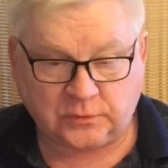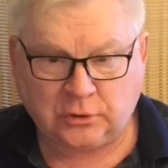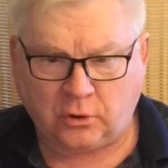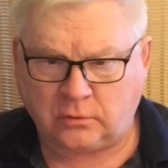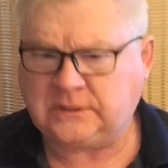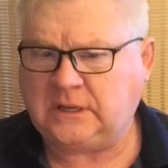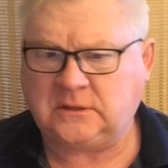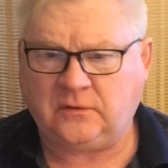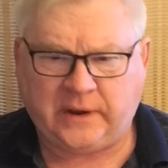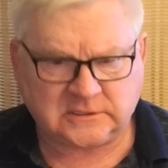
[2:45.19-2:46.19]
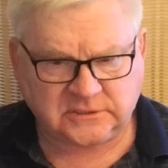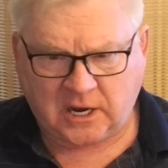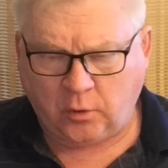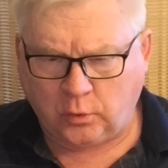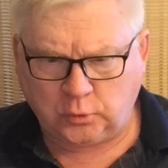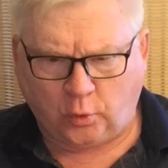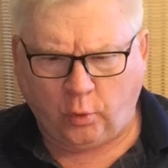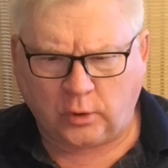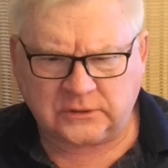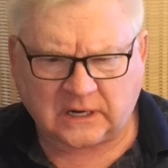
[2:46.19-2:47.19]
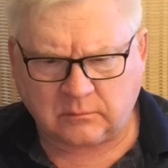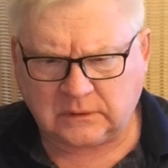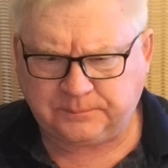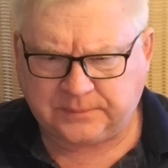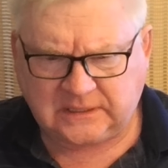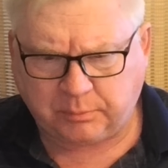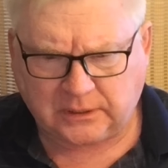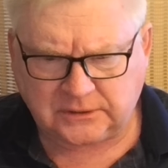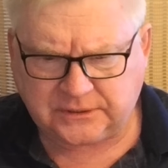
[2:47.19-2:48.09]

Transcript: We know in the West they are all honorable people,